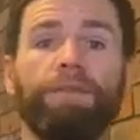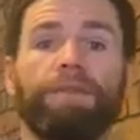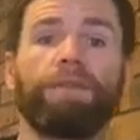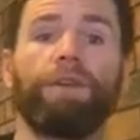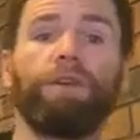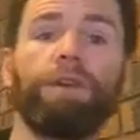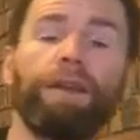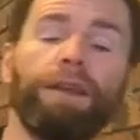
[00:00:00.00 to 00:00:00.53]

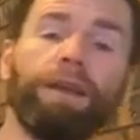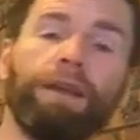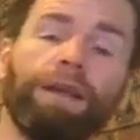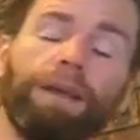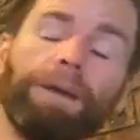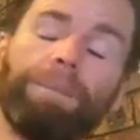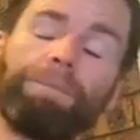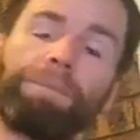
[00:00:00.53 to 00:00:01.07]
So
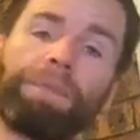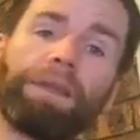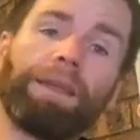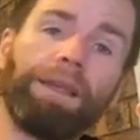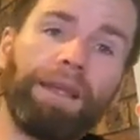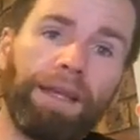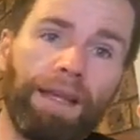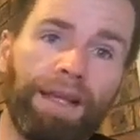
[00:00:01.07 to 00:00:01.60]

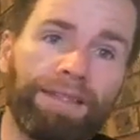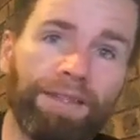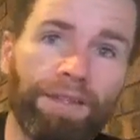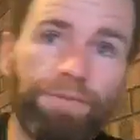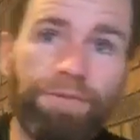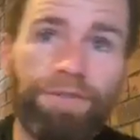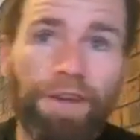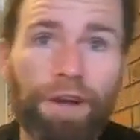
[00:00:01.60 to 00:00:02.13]
it's a
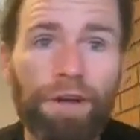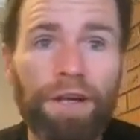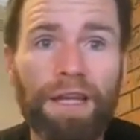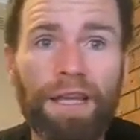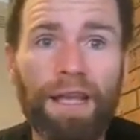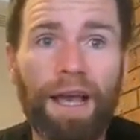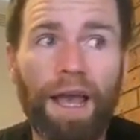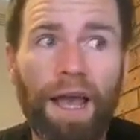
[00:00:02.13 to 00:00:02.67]

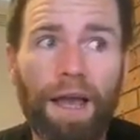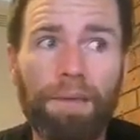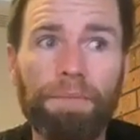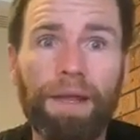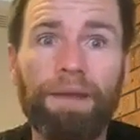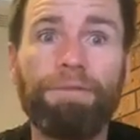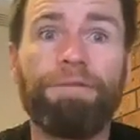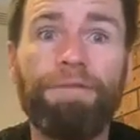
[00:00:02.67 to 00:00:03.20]
very
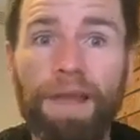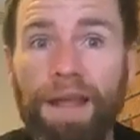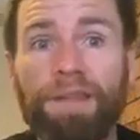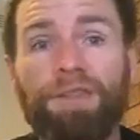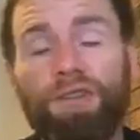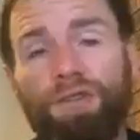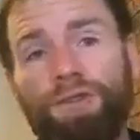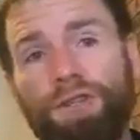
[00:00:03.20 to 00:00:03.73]

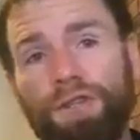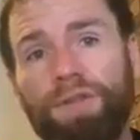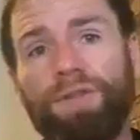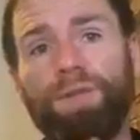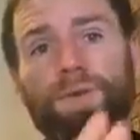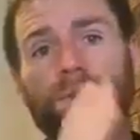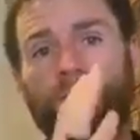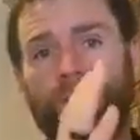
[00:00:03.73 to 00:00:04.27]
advanced nutrition
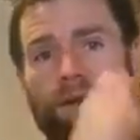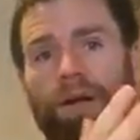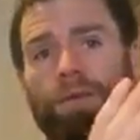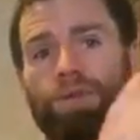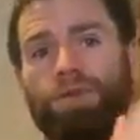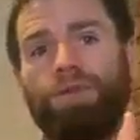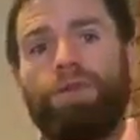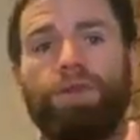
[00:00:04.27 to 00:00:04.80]
tool that I
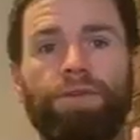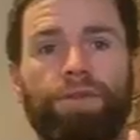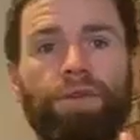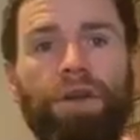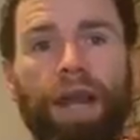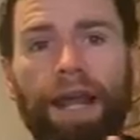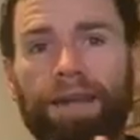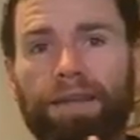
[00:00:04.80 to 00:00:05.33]
would use for
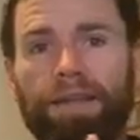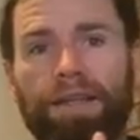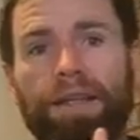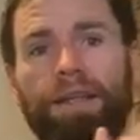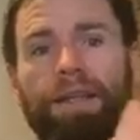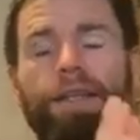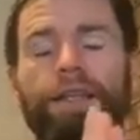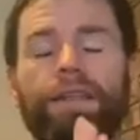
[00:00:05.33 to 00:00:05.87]
an
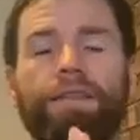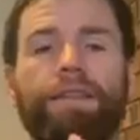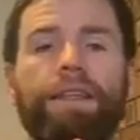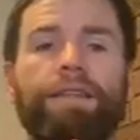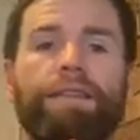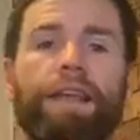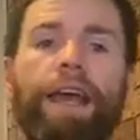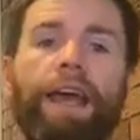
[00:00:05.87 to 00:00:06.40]
athlete, in the
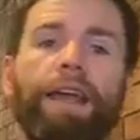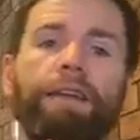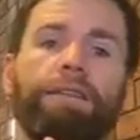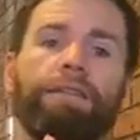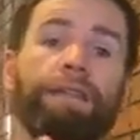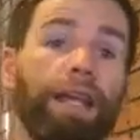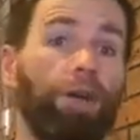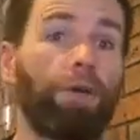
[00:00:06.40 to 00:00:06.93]
sense that,
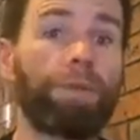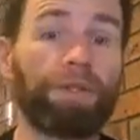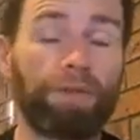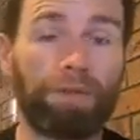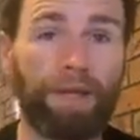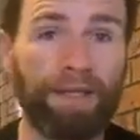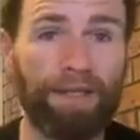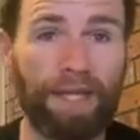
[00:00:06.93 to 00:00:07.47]
say an obstacle
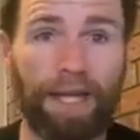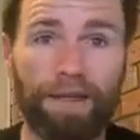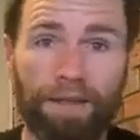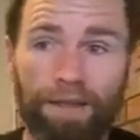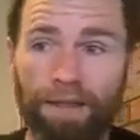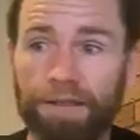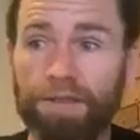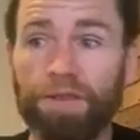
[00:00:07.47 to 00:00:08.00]
racing
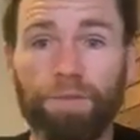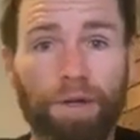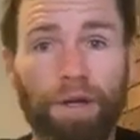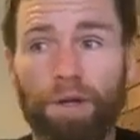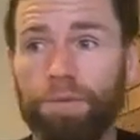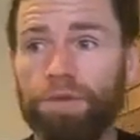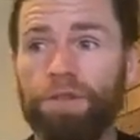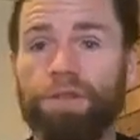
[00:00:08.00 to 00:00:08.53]
athlete, this is where
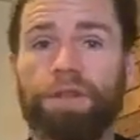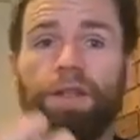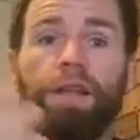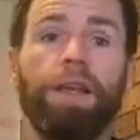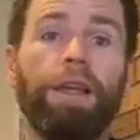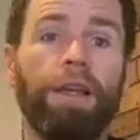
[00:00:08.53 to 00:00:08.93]
I would use it.